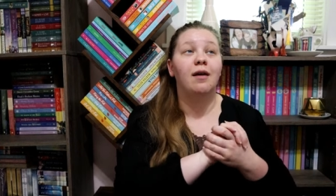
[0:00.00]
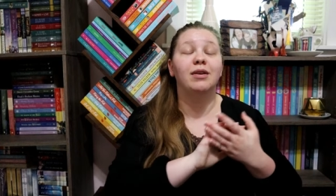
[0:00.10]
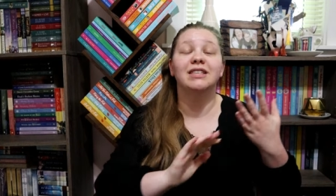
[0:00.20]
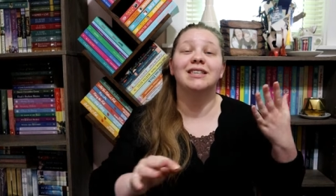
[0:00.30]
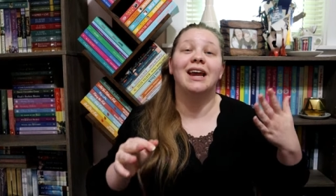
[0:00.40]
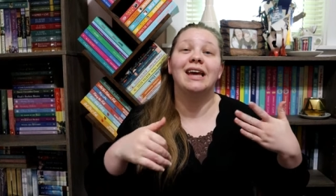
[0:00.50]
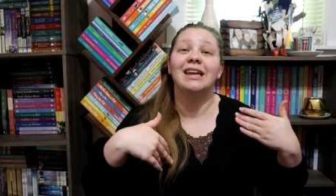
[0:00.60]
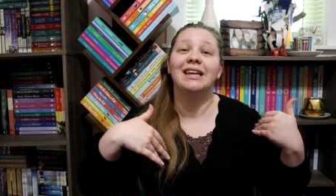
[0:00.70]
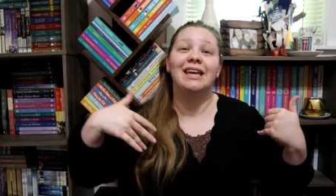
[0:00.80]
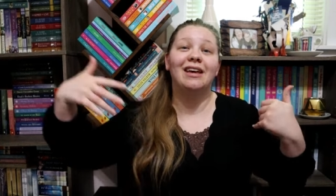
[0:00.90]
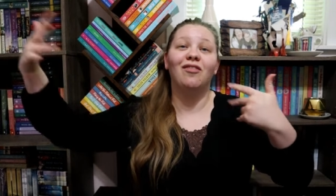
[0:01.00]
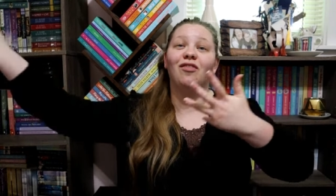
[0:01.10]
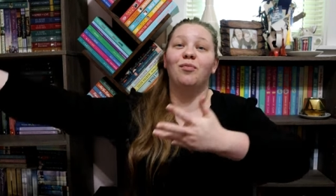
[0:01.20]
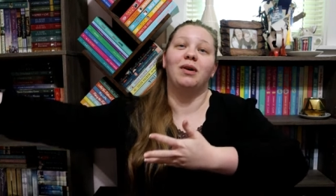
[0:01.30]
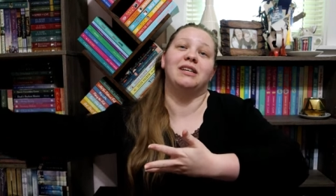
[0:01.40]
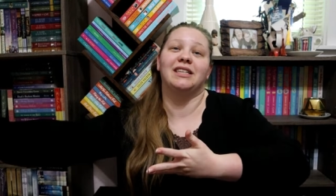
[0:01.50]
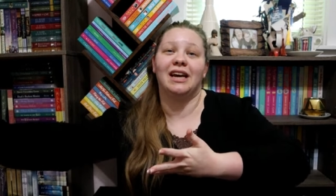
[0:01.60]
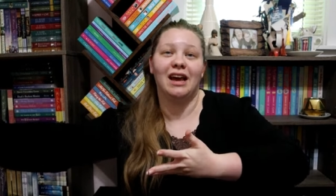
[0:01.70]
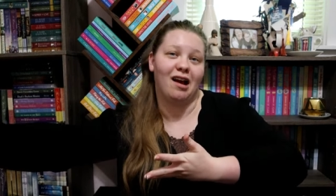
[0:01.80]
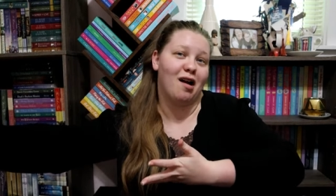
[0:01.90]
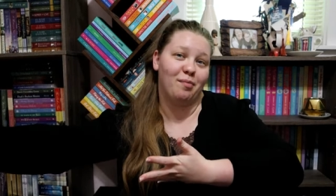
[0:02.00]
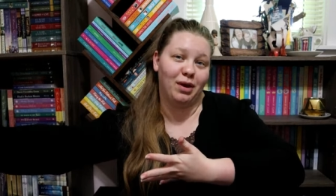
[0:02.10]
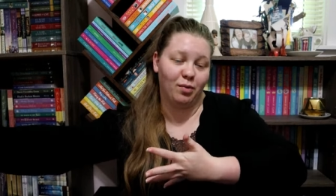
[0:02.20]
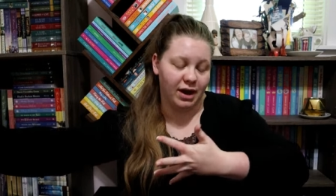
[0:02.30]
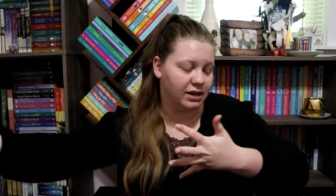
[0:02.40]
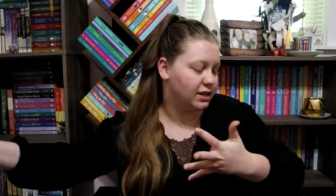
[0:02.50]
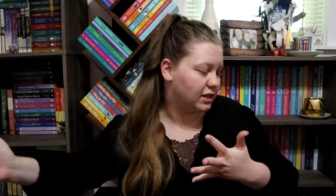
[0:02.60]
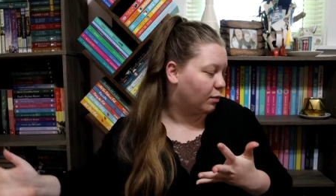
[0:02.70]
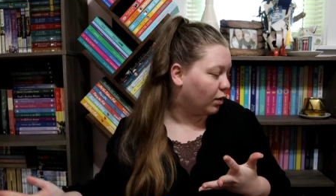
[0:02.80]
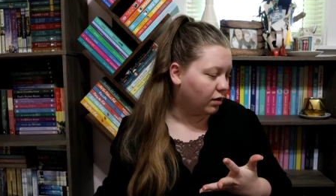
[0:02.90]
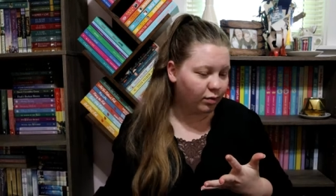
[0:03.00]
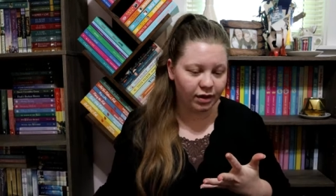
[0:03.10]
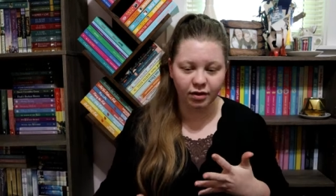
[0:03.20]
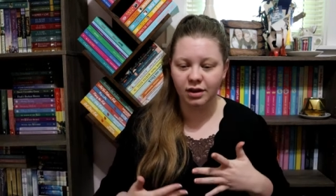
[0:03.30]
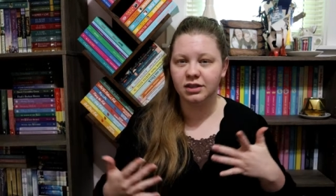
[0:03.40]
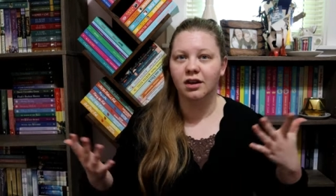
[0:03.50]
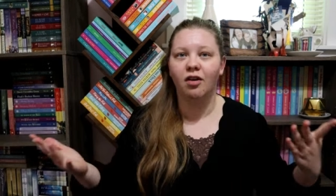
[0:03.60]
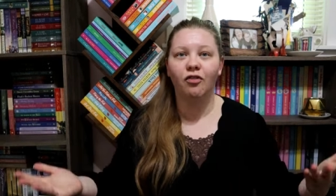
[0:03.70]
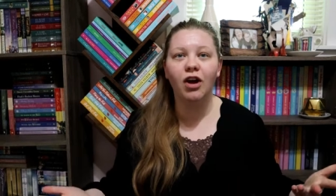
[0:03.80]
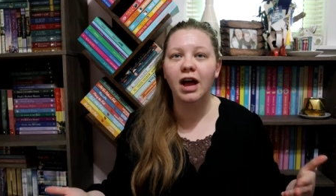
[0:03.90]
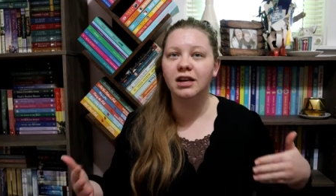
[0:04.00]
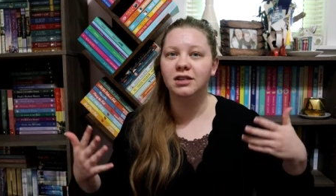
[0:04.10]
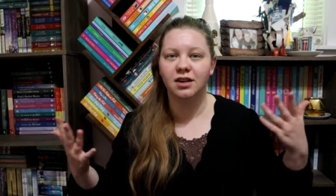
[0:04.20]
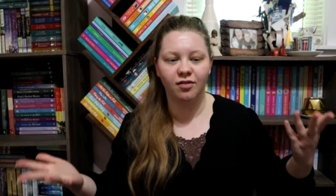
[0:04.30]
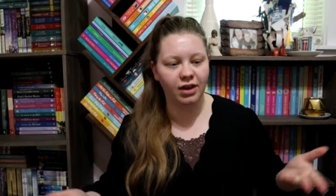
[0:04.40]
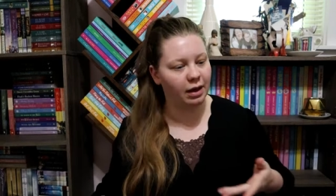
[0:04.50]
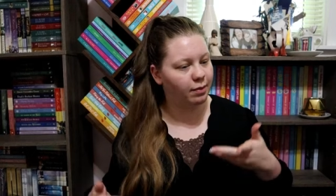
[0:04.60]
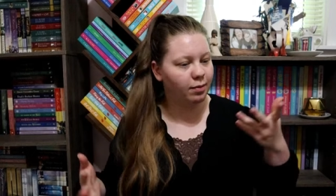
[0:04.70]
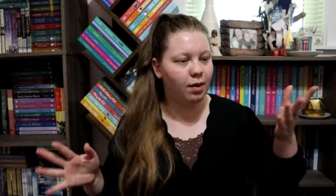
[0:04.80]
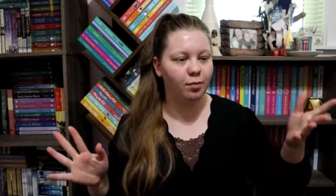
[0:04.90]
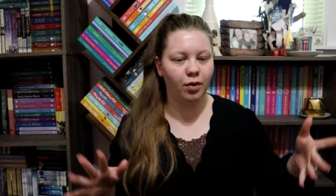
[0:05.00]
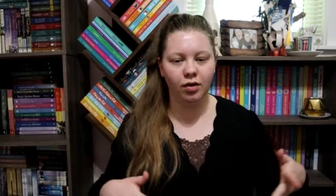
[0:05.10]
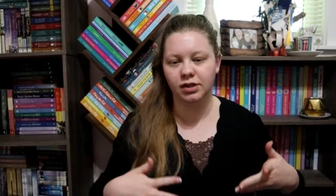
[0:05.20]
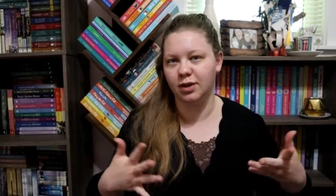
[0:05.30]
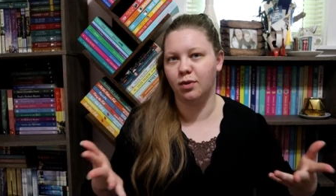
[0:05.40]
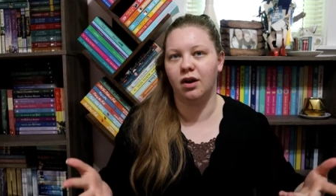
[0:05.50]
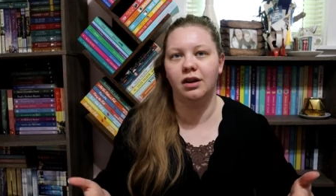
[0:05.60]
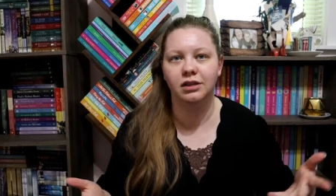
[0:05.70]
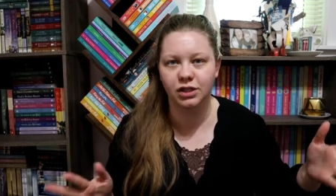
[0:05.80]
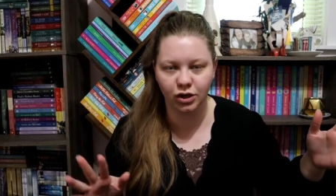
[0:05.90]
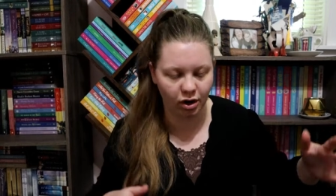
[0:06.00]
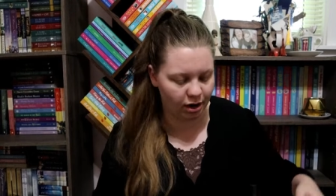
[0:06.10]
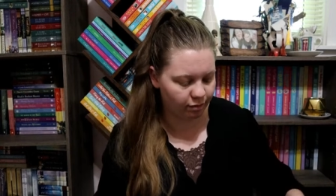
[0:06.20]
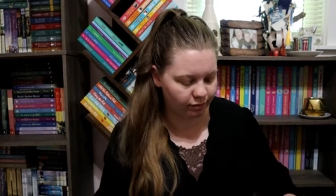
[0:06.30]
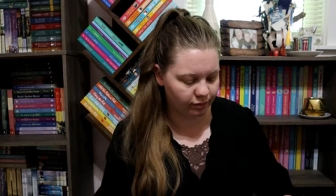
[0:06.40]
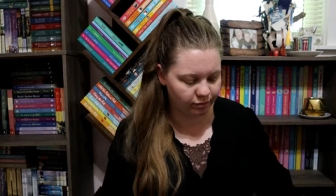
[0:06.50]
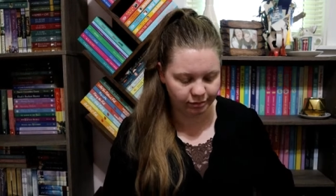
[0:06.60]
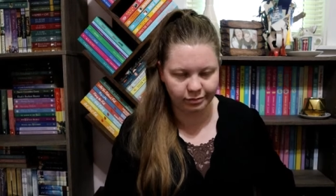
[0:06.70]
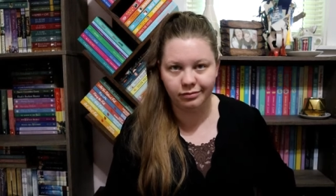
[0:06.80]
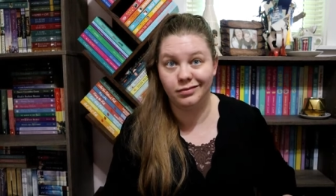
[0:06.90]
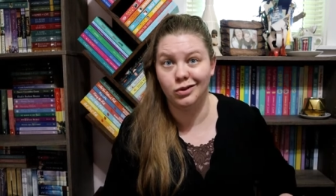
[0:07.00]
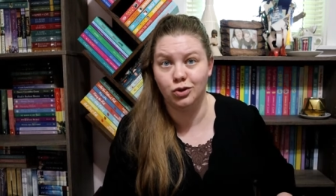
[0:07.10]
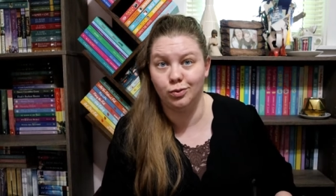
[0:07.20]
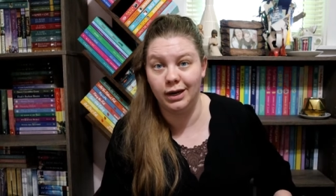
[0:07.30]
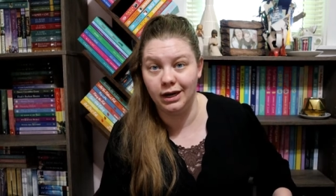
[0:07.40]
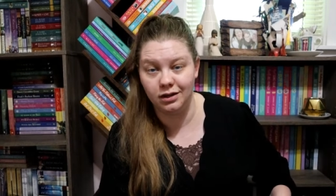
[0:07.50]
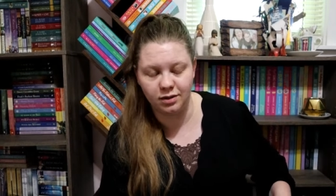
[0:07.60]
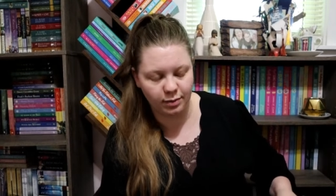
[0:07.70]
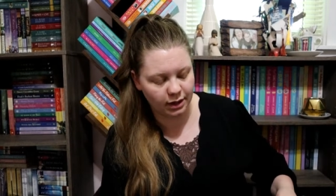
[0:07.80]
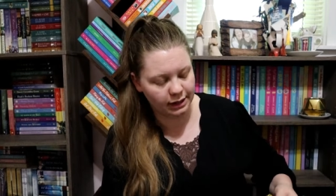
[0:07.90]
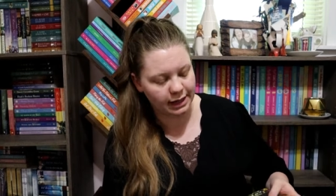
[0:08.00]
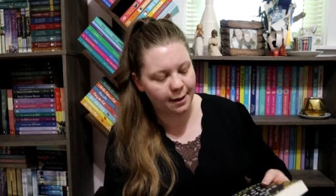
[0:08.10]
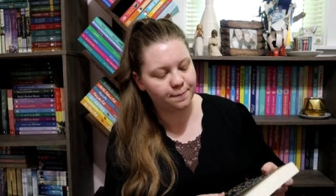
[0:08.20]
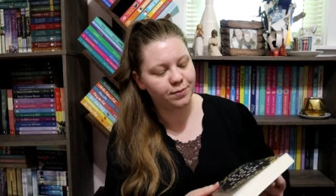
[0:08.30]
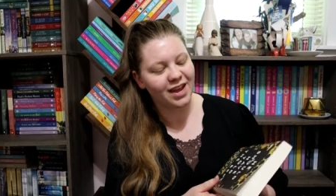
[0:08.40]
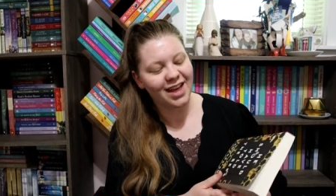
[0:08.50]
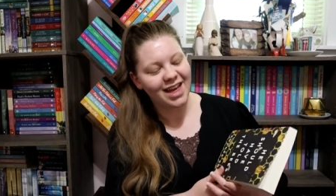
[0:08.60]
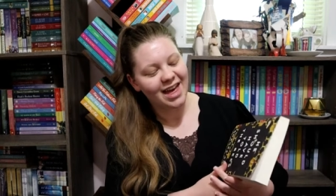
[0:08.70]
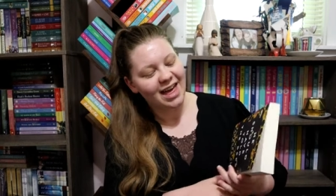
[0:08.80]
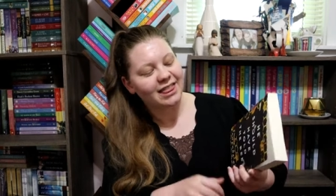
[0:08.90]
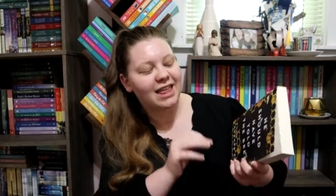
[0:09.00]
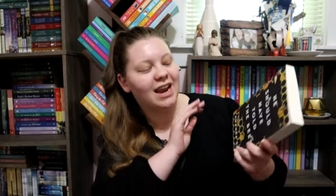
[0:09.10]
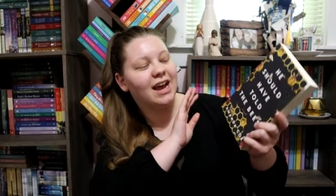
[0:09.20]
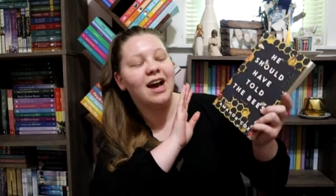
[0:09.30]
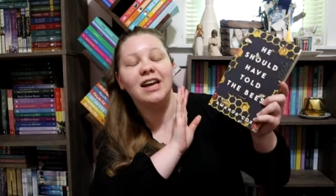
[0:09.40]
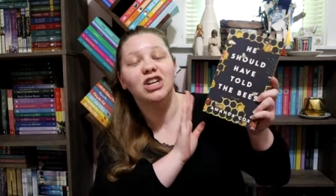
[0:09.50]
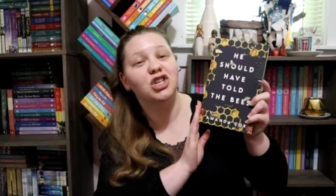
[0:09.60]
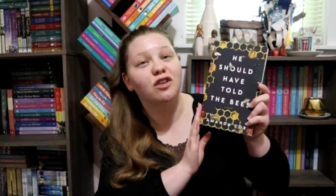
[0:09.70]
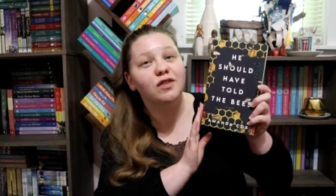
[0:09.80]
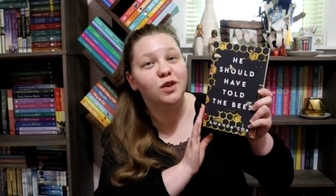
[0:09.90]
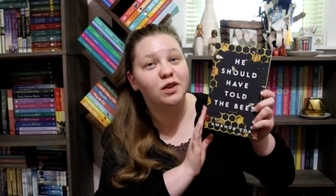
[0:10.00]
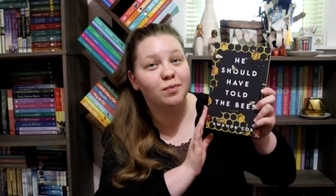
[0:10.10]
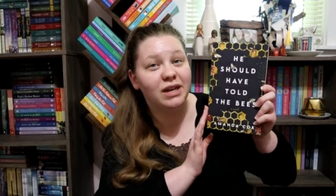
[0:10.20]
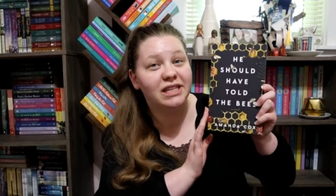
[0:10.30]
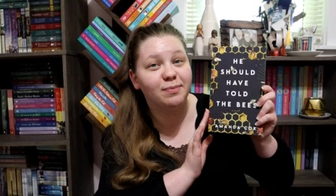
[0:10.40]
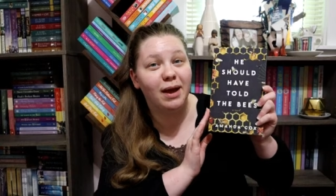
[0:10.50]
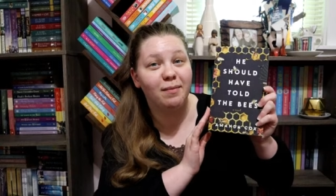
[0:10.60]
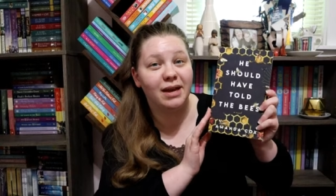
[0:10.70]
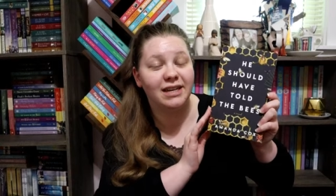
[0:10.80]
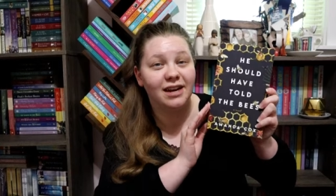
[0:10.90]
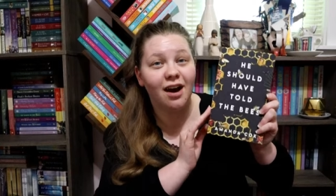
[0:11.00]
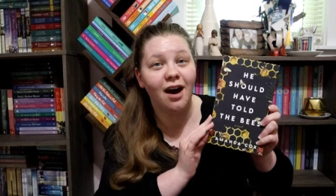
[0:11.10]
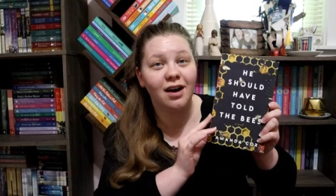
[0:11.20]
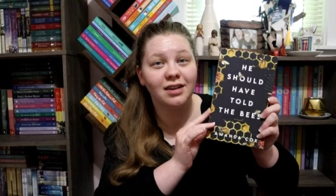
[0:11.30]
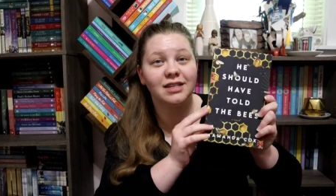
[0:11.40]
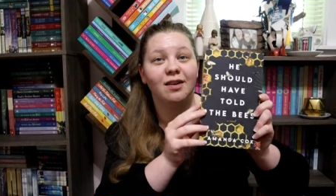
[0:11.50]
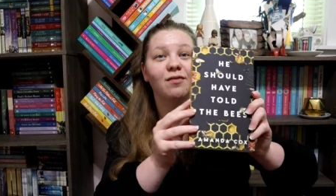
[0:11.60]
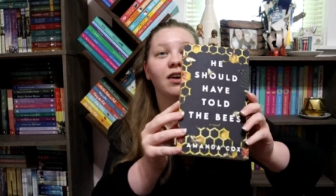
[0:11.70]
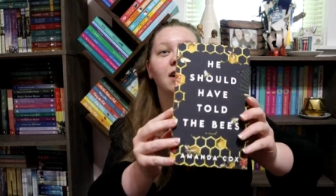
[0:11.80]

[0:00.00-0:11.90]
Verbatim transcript: it means that I can give my second copy away to someone, whether it's a friend, a family member, someone on Instagram, social media, something like that. Then I got He Should Have Told the Bees by Amanda Cox. I'm